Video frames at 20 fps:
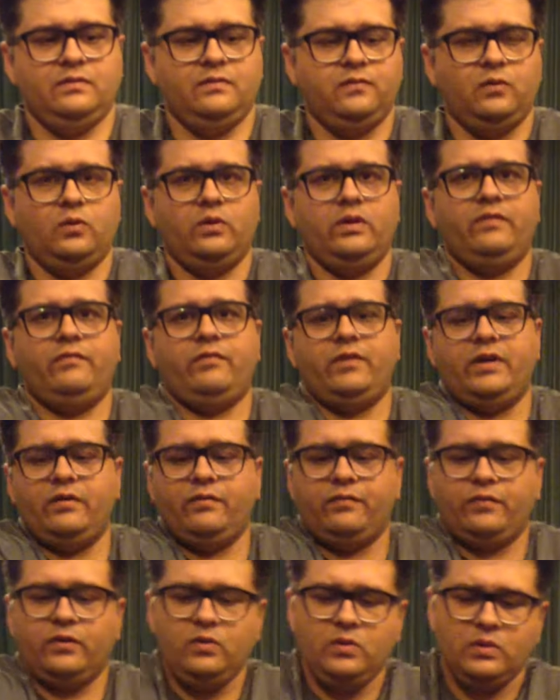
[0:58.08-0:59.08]
phone in front
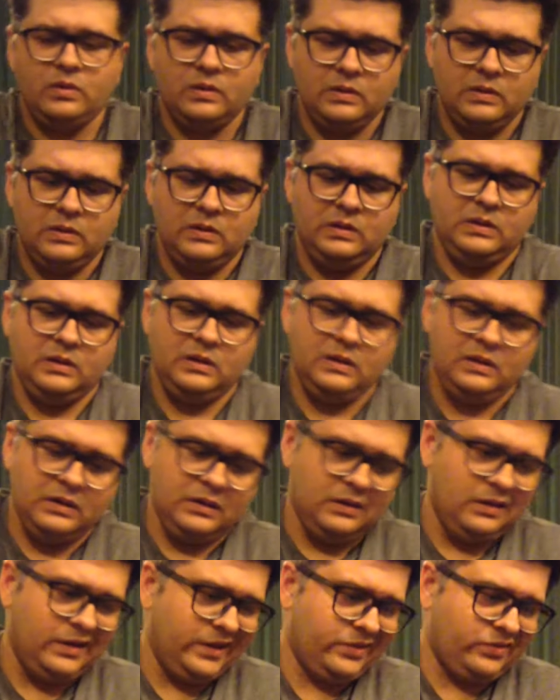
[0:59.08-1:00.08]
of you.
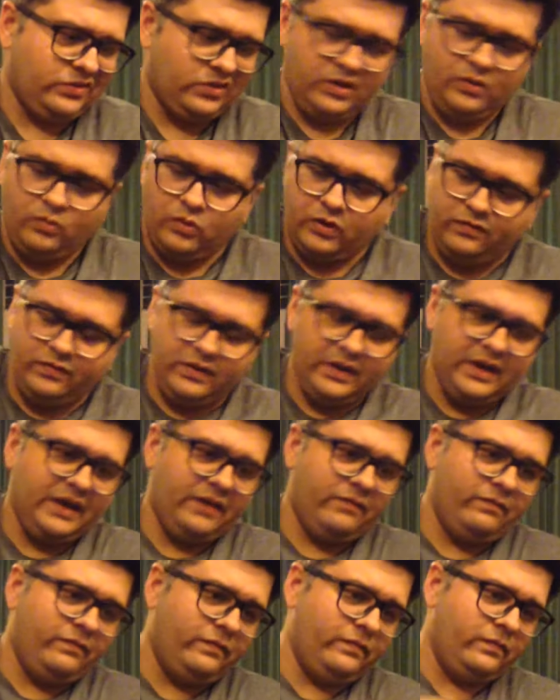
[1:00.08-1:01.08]
Let's see what we
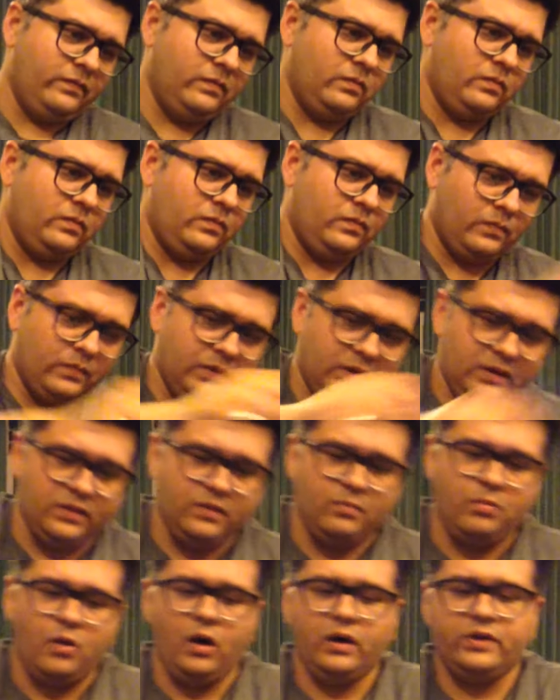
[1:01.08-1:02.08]
have in the
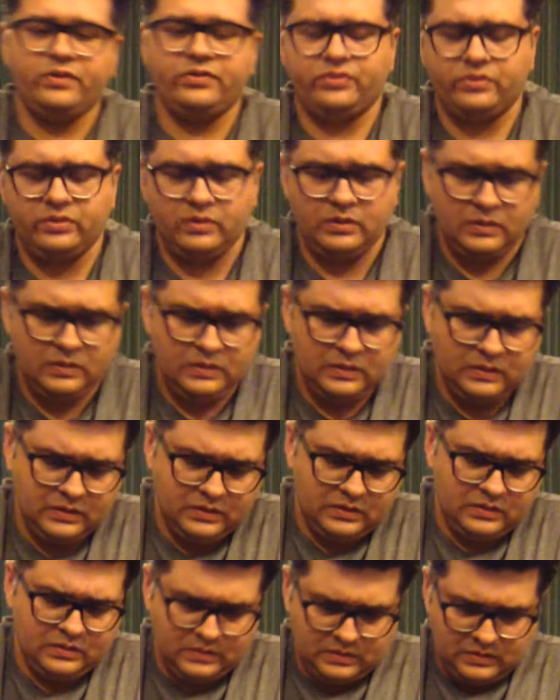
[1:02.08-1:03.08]
box.
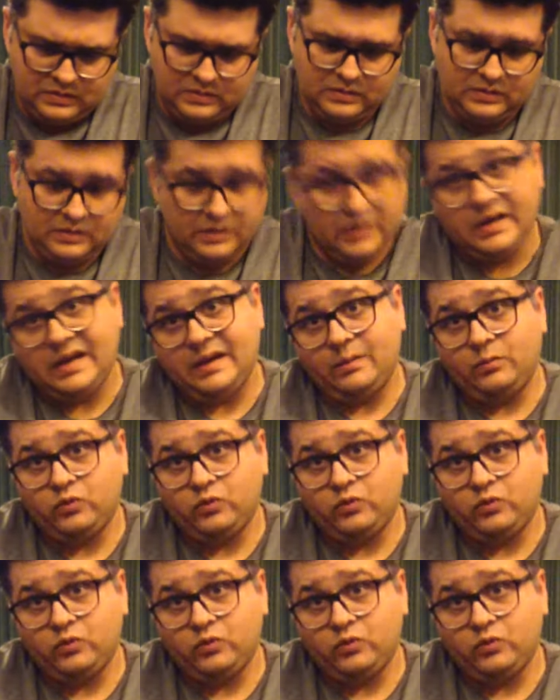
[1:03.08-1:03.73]
I'm